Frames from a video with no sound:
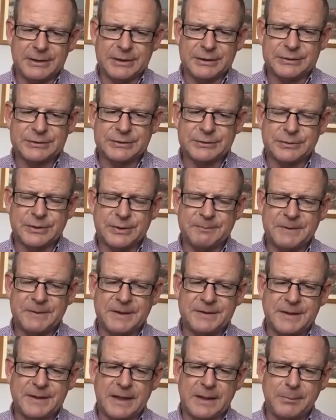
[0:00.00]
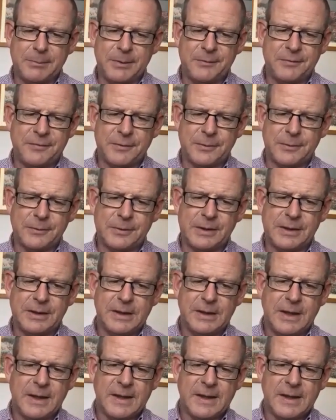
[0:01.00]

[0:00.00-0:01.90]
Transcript: you saw them the day before.